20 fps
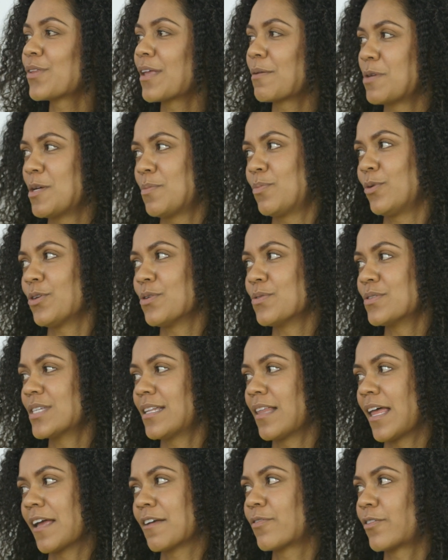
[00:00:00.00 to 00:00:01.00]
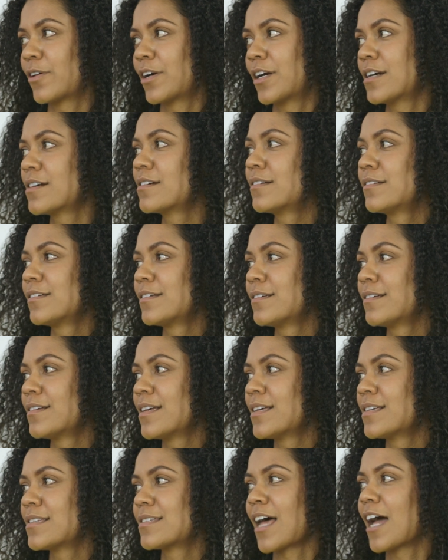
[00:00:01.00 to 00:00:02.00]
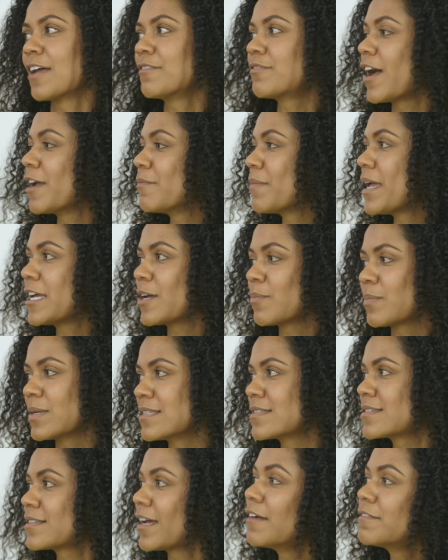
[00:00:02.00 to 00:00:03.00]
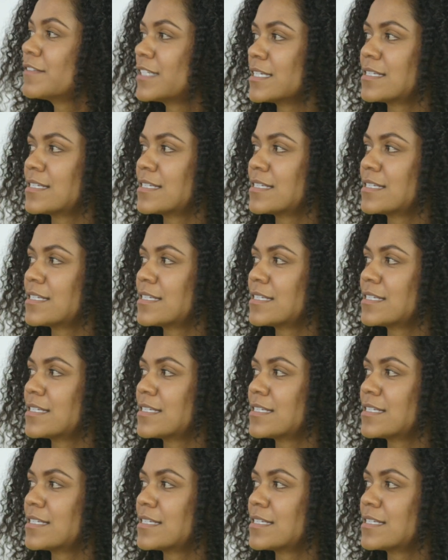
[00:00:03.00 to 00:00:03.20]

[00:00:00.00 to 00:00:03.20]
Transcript: that people use it like for sci-fi makeup and stuff to